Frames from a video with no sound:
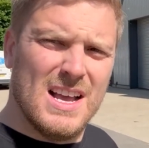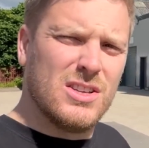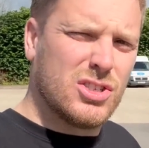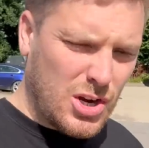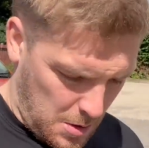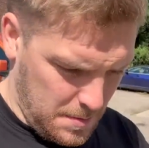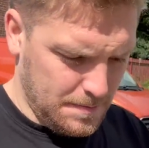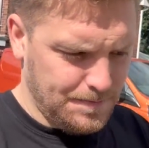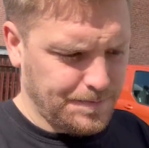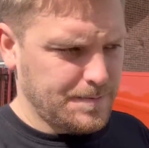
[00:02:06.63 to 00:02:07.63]
So
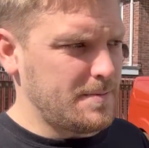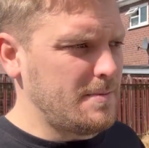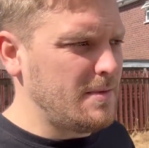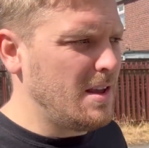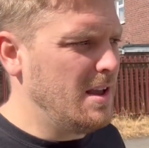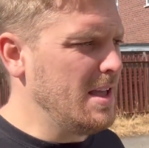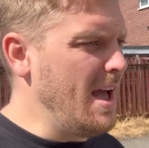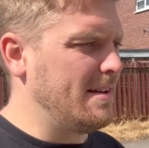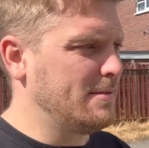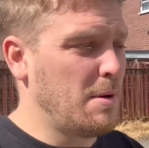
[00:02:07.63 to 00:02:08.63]

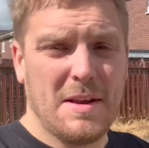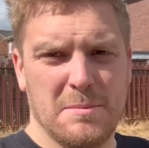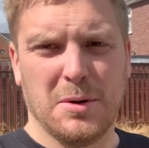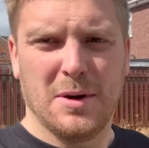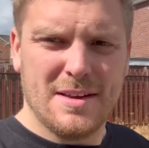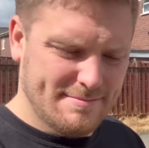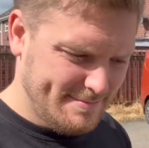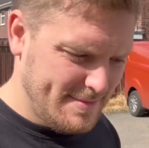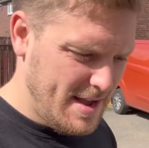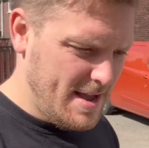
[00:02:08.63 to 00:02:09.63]
yeah, we went and bought it.
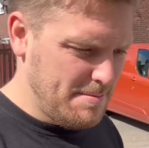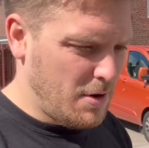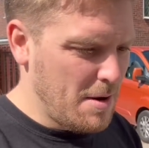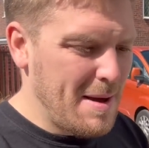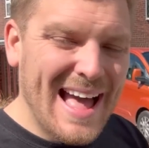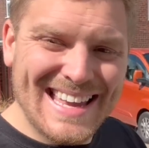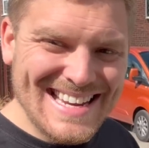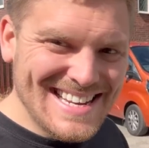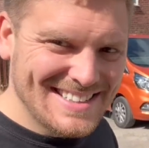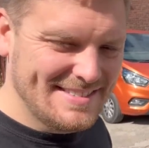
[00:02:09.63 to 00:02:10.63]
I paid